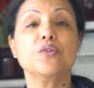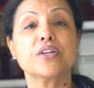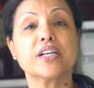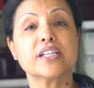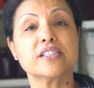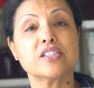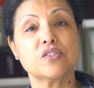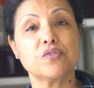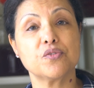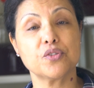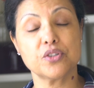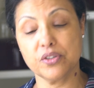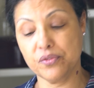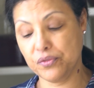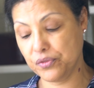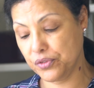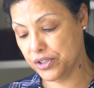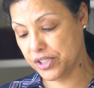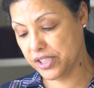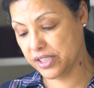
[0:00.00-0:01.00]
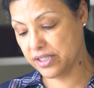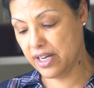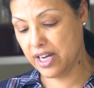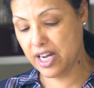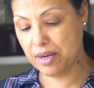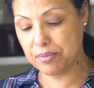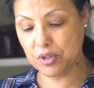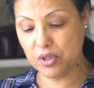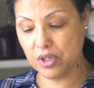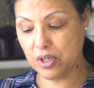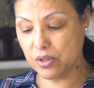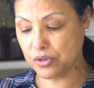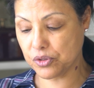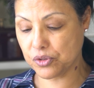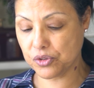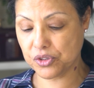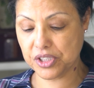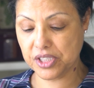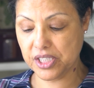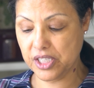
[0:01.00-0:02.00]
you get it for the first time, you're going
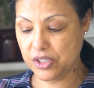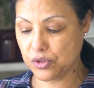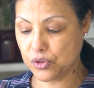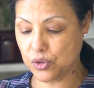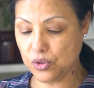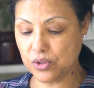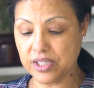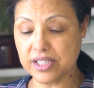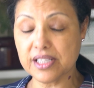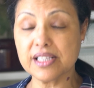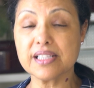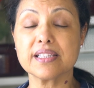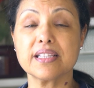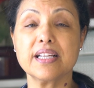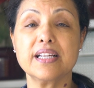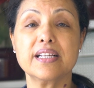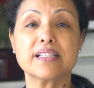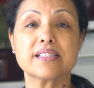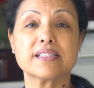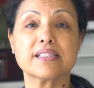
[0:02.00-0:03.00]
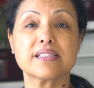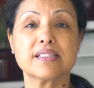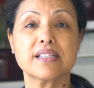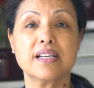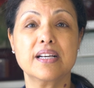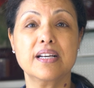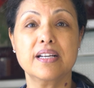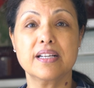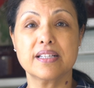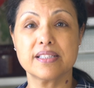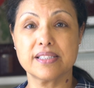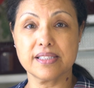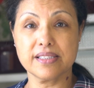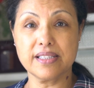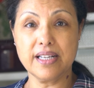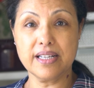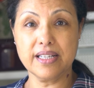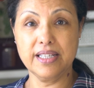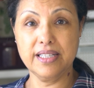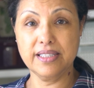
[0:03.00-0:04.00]
to see two little things
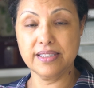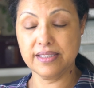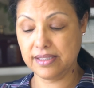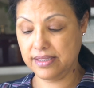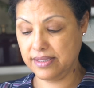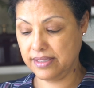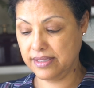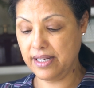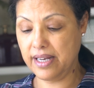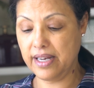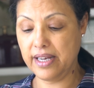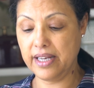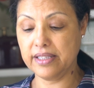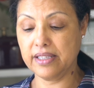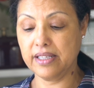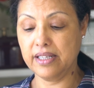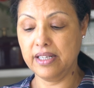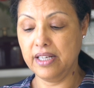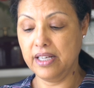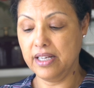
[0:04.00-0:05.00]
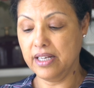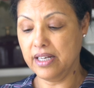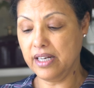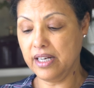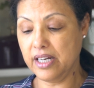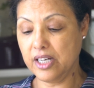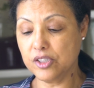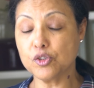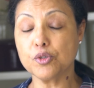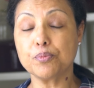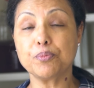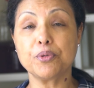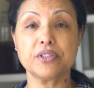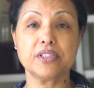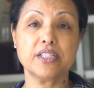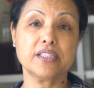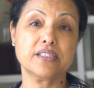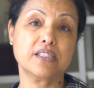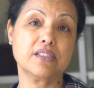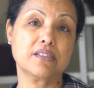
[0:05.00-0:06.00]
stuck inside to
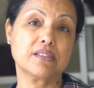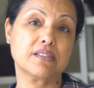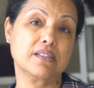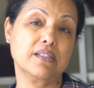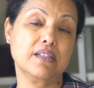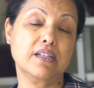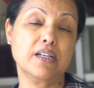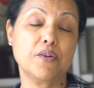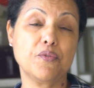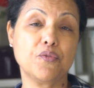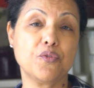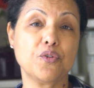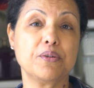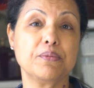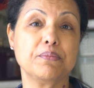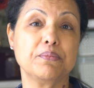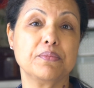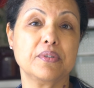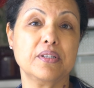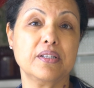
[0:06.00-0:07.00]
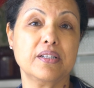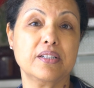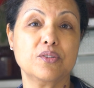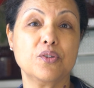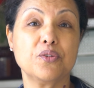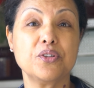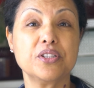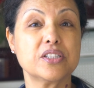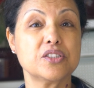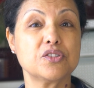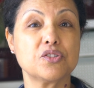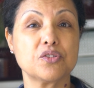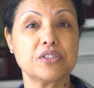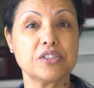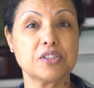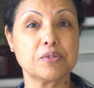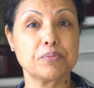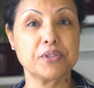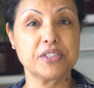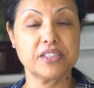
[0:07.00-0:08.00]
protect it from during the
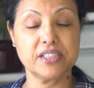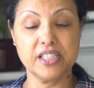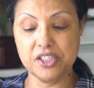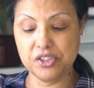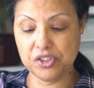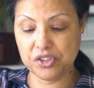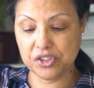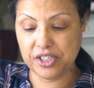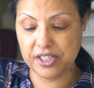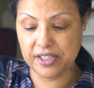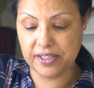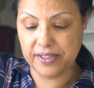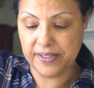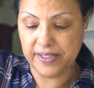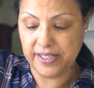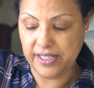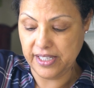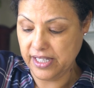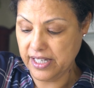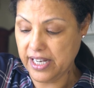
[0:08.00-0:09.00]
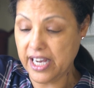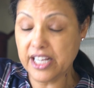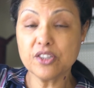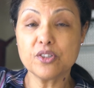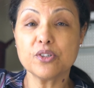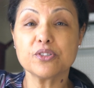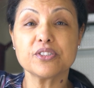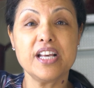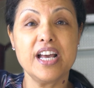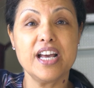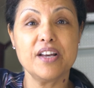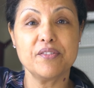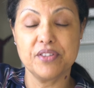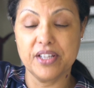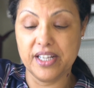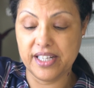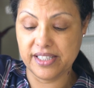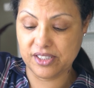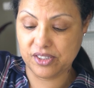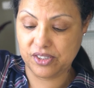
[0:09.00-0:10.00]
transportation. I don't have
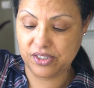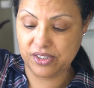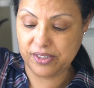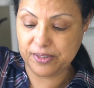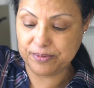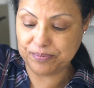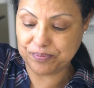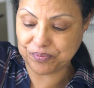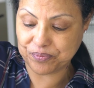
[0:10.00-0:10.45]
that.